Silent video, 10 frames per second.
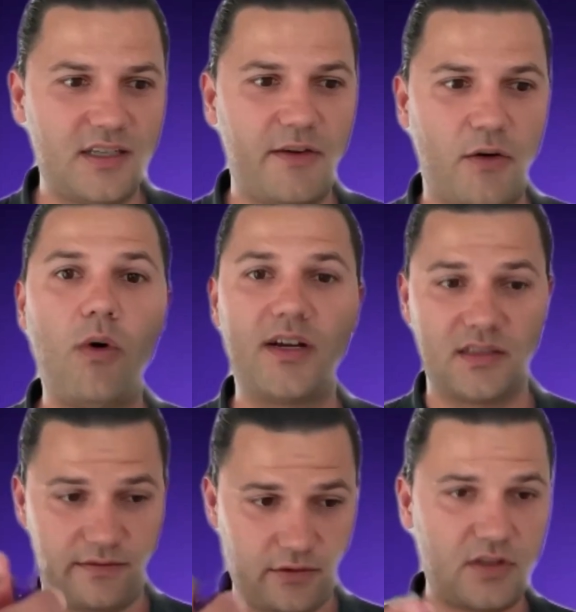if it
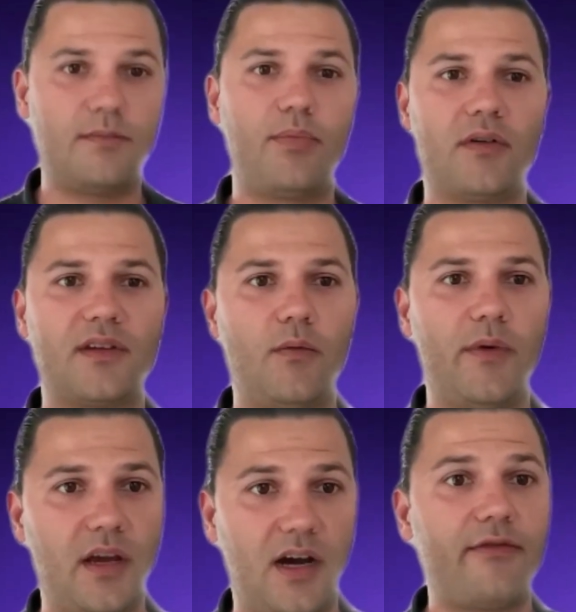wasn't for the support that
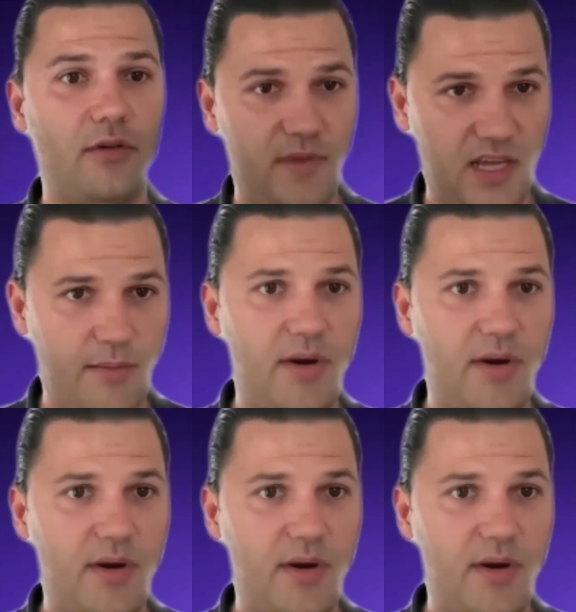we got from the